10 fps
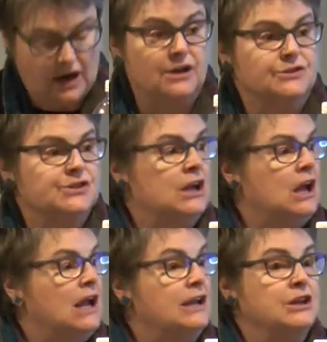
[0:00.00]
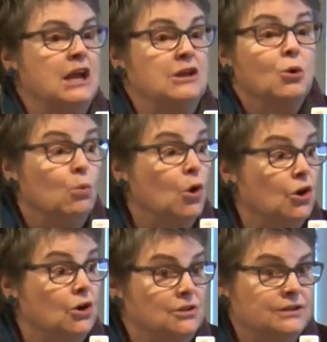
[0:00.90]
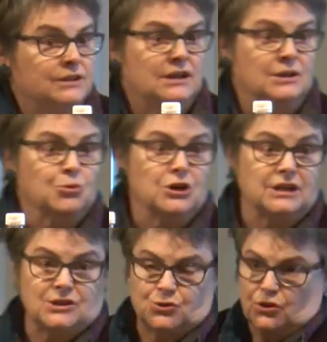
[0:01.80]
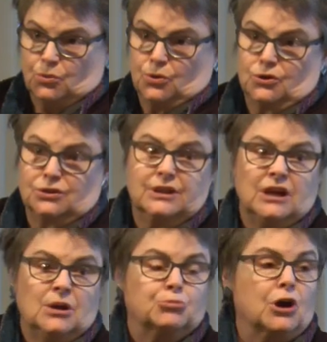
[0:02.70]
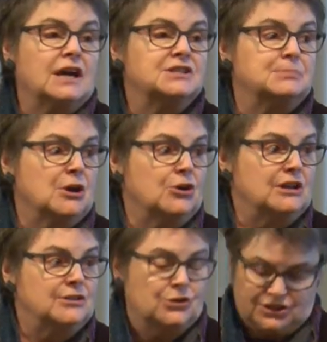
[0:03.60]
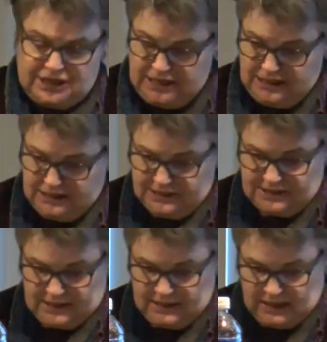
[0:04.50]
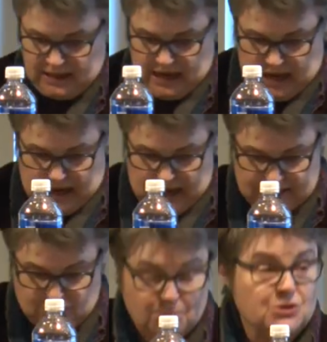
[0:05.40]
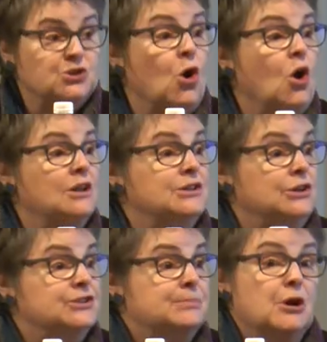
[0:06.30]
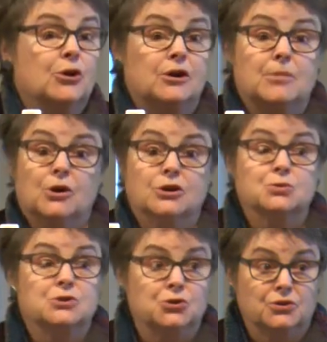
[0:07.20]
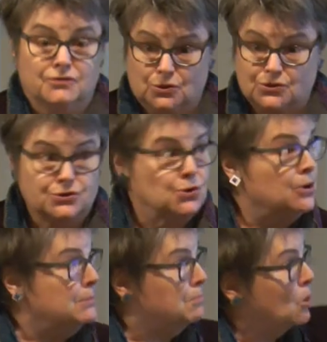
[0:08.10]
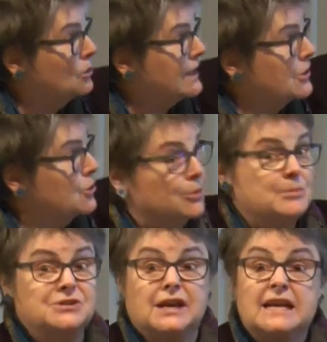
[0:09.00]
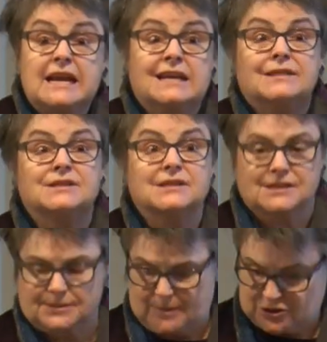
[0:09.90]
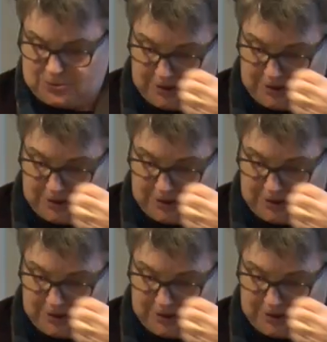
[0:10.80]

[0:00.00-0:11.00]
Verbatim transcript: else in, in the world, in the pre industrial world, brides married in their teens and almost all adults married. Marriage was universal. So he pulled out Europe and said, This is a special